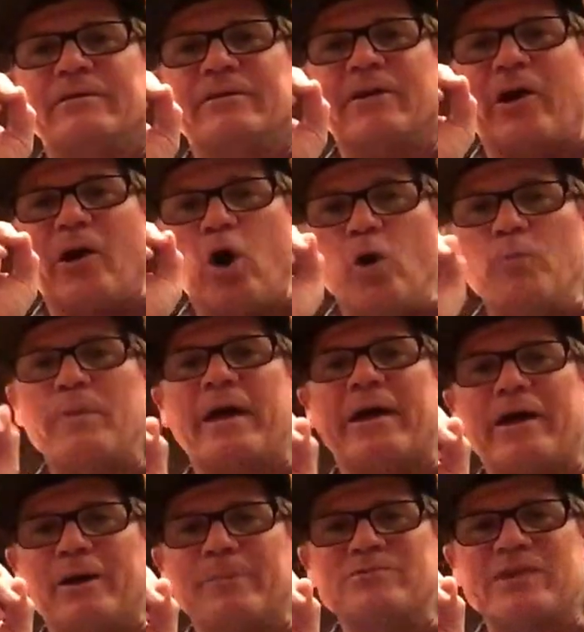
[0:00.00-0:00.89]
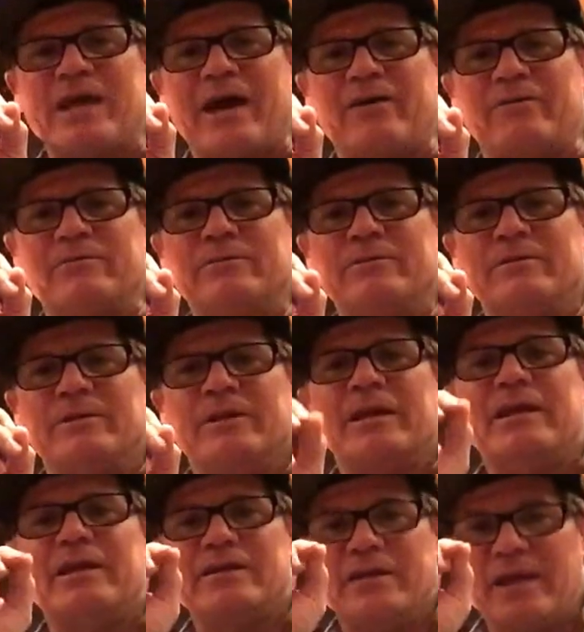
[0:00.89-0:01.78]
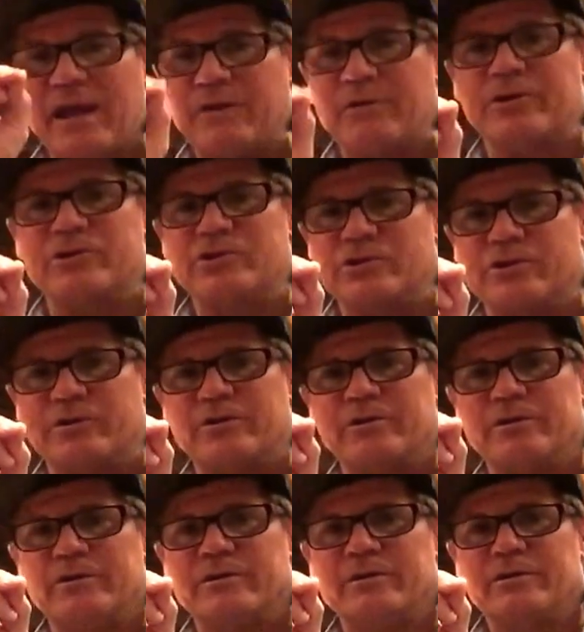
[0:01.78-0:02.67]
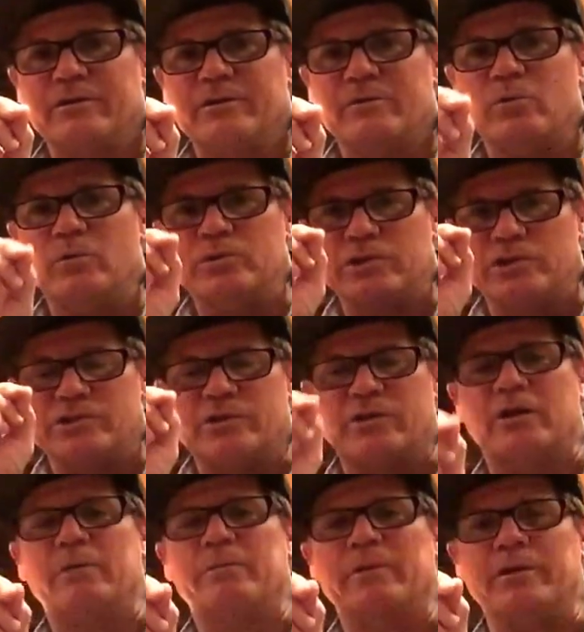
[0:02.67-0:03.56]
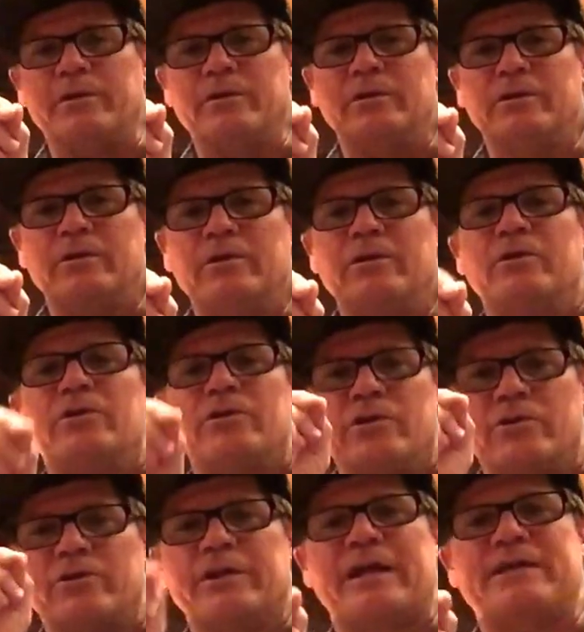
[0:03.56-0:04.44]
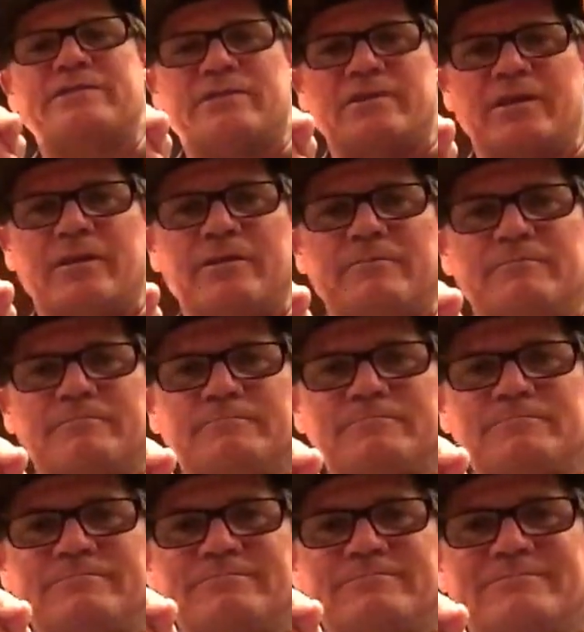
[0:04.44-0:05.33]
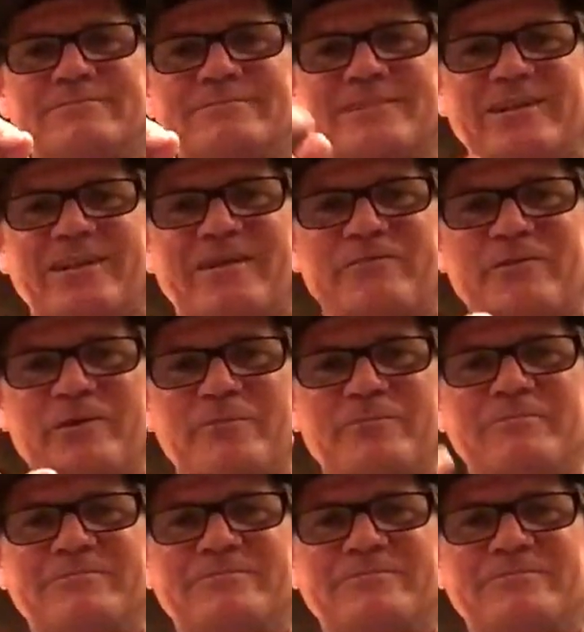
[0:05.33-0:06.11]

I hope that helps out. Character will determine your destiny. Love you.